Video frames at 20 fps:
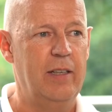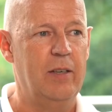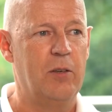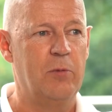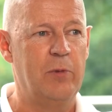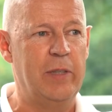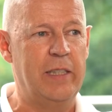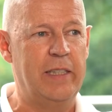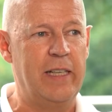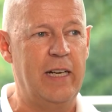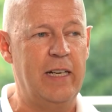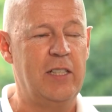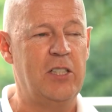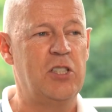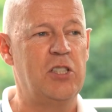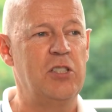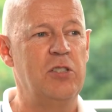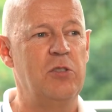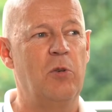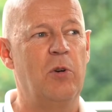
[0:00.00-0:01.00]

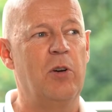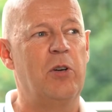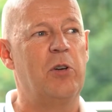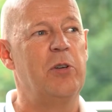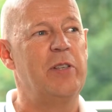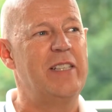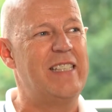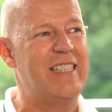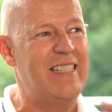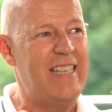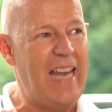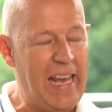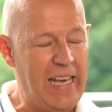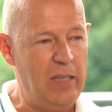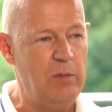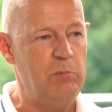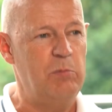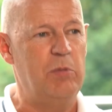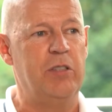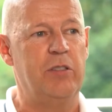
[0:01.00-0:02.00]
reduction or
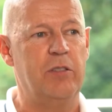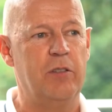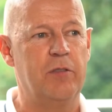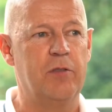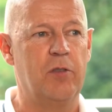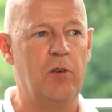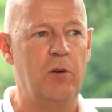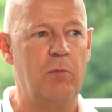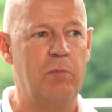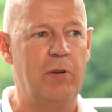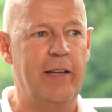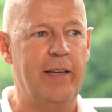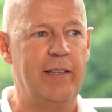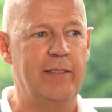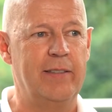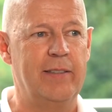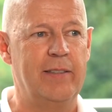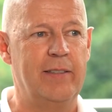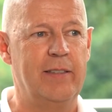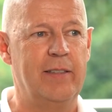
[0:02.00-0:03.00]
containment of
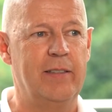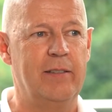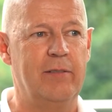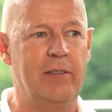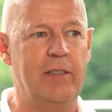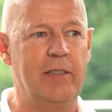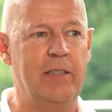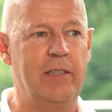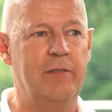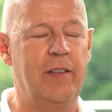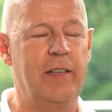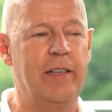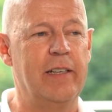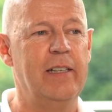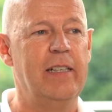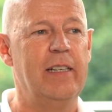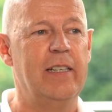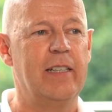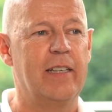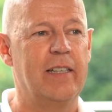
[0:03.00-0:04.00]
complexity, right? If I
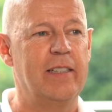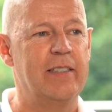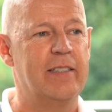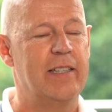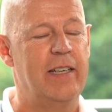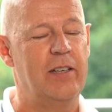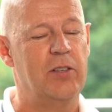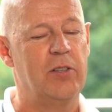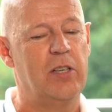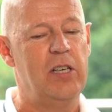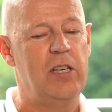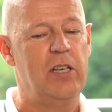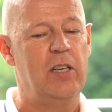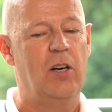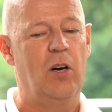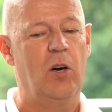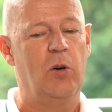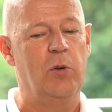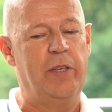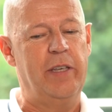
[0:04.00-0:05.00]
can say, look,
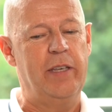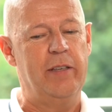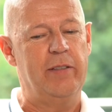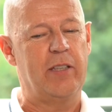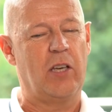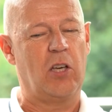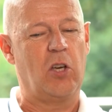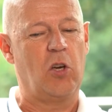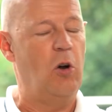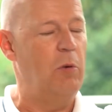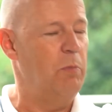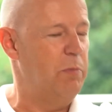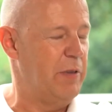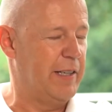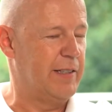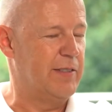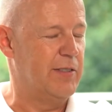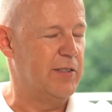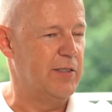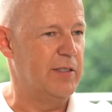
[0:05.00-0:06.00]
oh, here's a
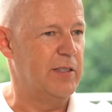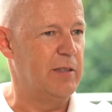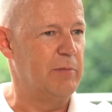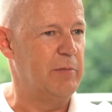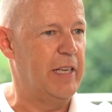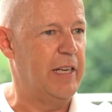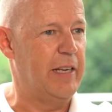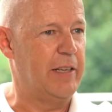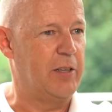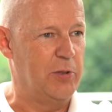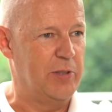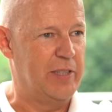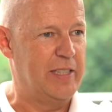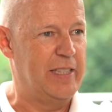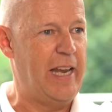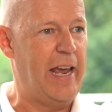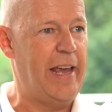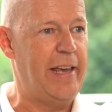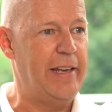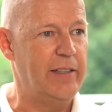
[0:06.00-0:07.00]
complex system and I
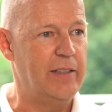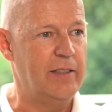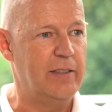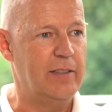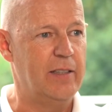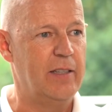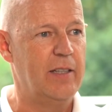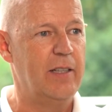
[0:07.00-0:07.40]
contain it,